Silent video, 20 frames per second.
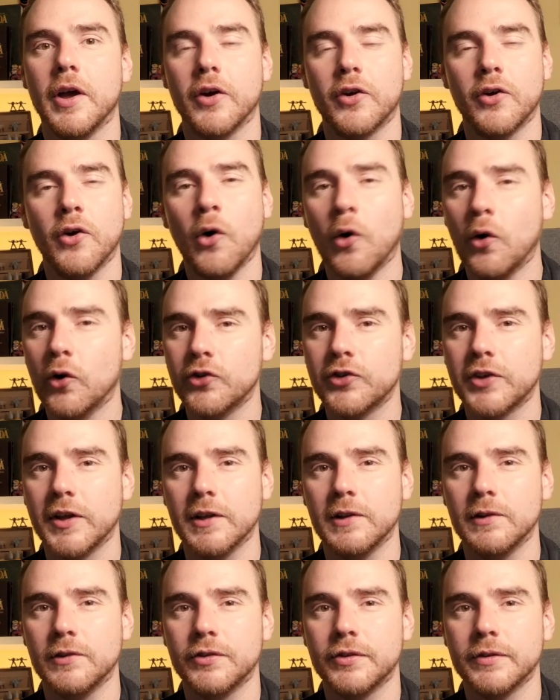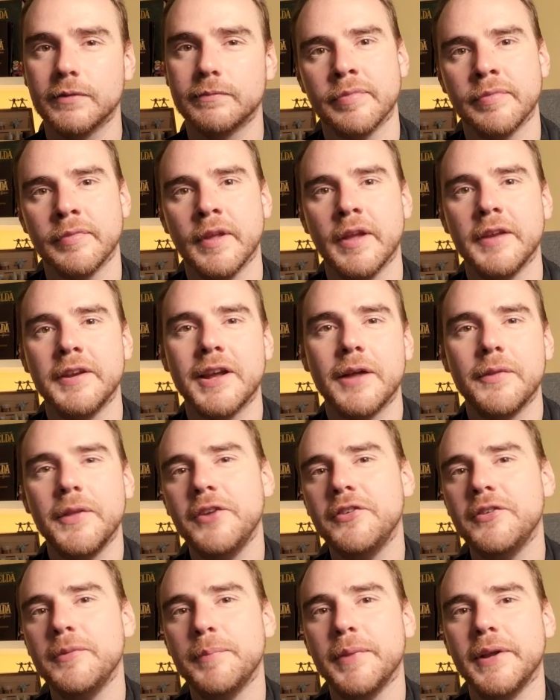core skills. Now,
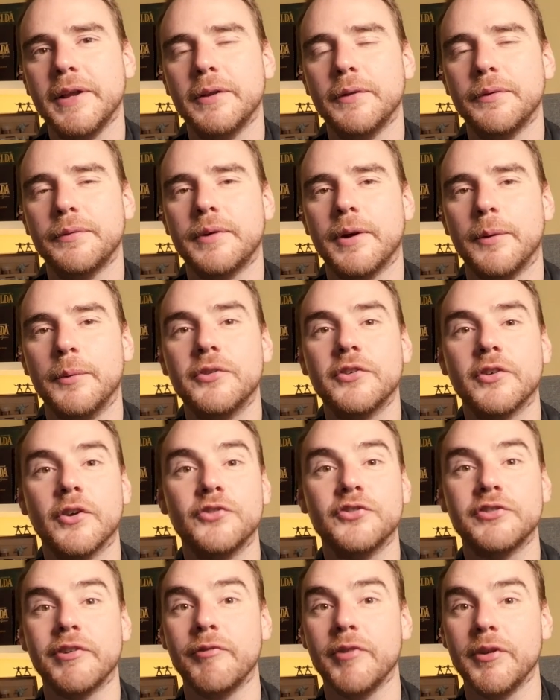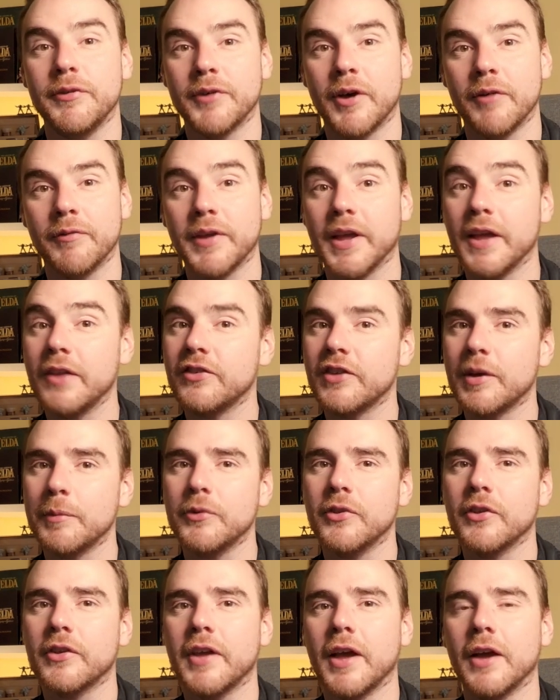these Imperial throwers cost 75k, same
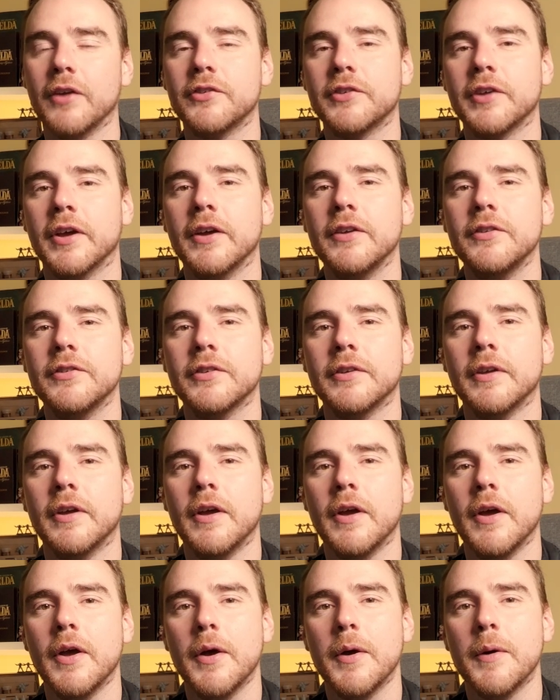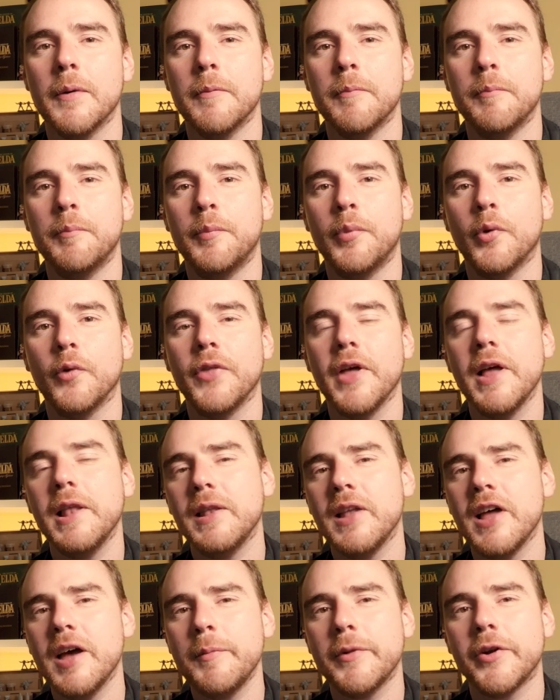as the Chaos guys, but their
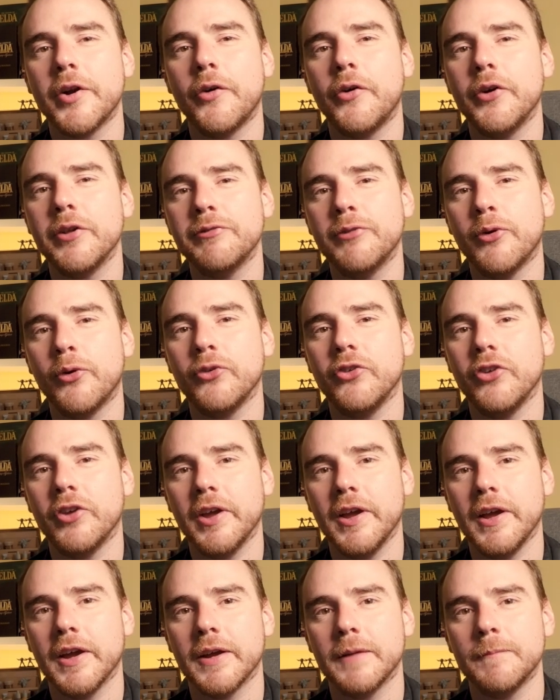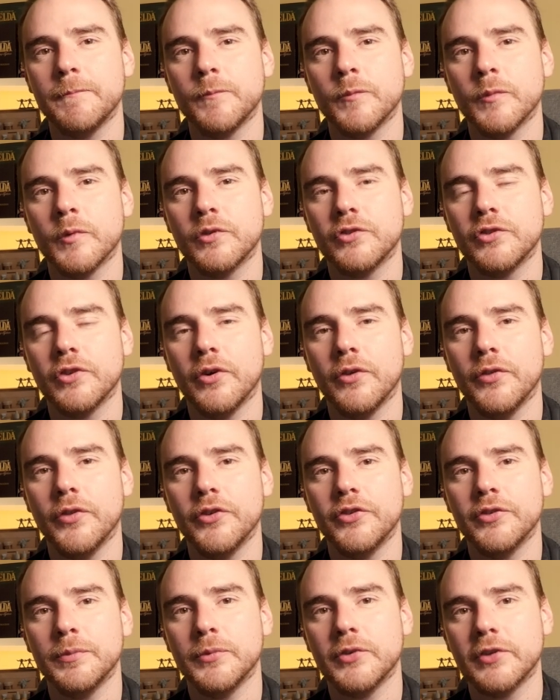linemen are only 40k. So
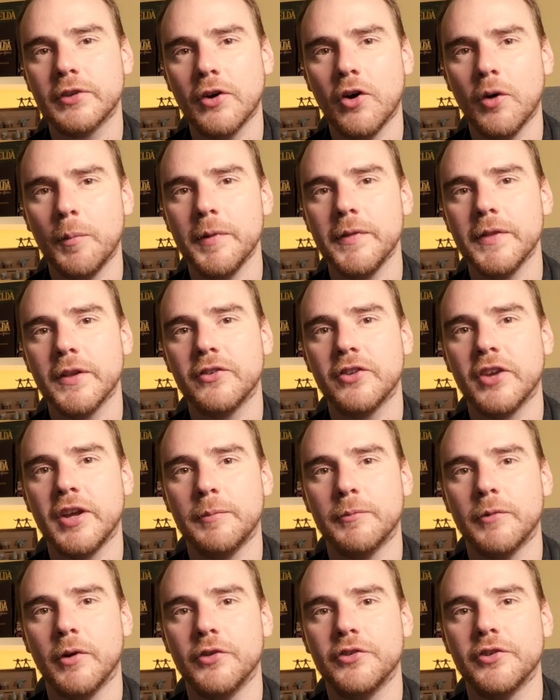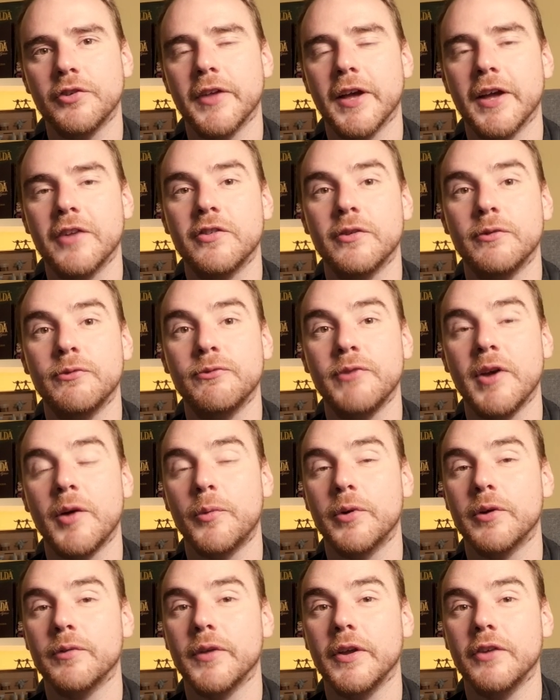there's some scope in the team roster there to fit
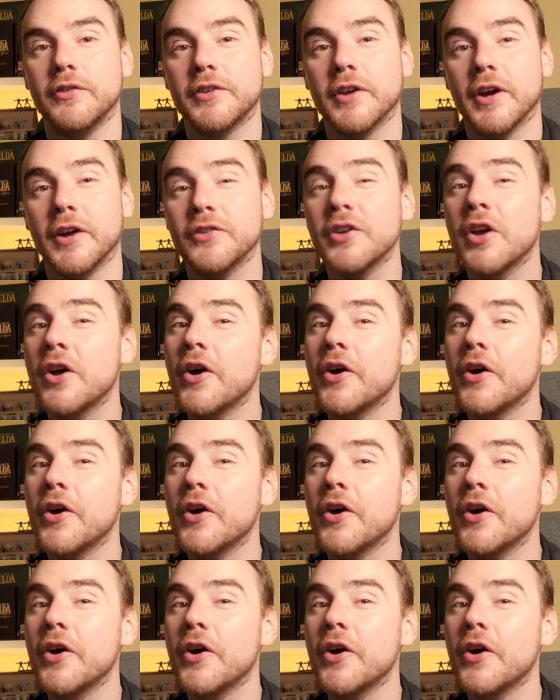one of these guys,